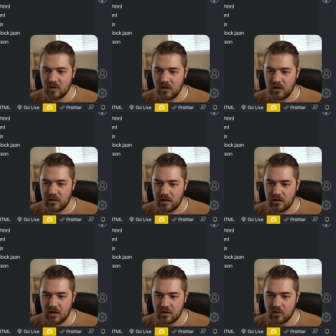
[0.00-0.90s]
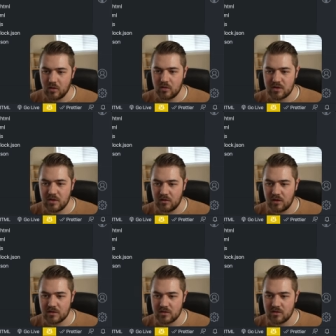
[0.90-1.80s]
And then in quotes here,
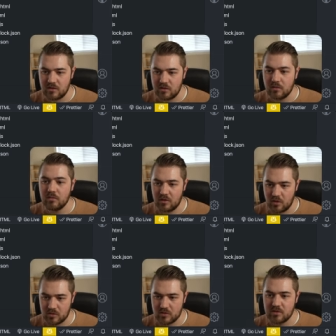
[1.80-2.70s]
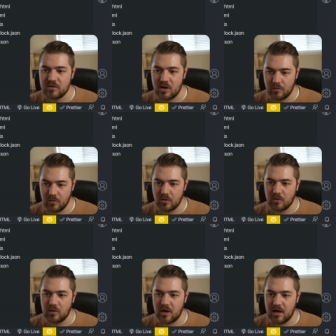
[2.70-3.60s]
let's do those double
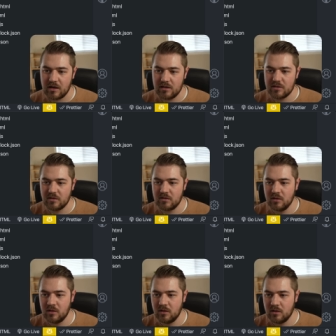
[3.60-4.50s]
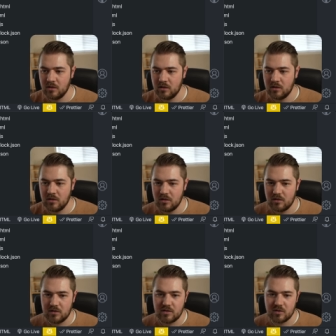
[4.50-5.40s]
curly brackets.
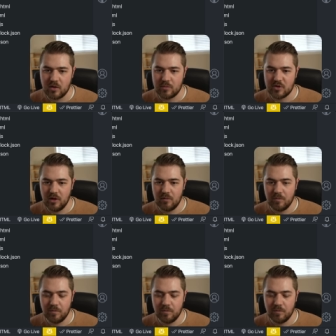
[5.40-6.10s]
Description.